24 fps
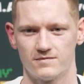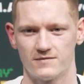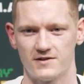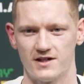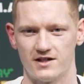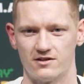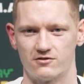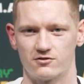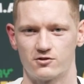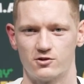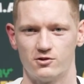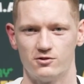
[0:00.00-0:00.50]

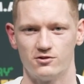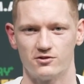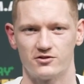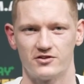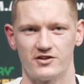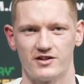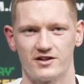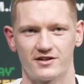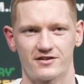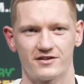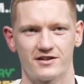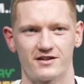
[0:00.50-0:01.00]
Yeah, of course.
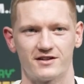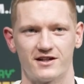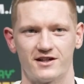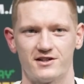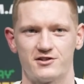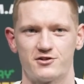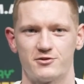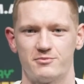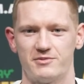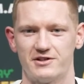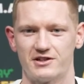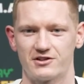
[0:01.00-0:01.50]
And I think they
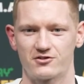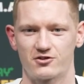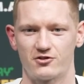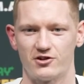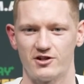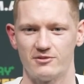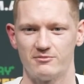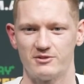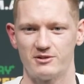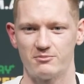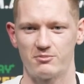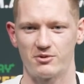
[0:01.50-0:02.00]
should be
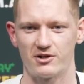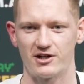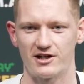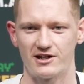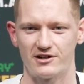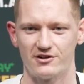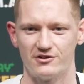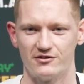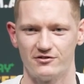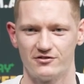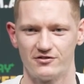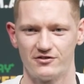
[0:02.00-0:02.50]
extremely
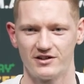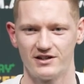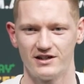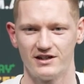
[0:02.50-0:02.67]
proud of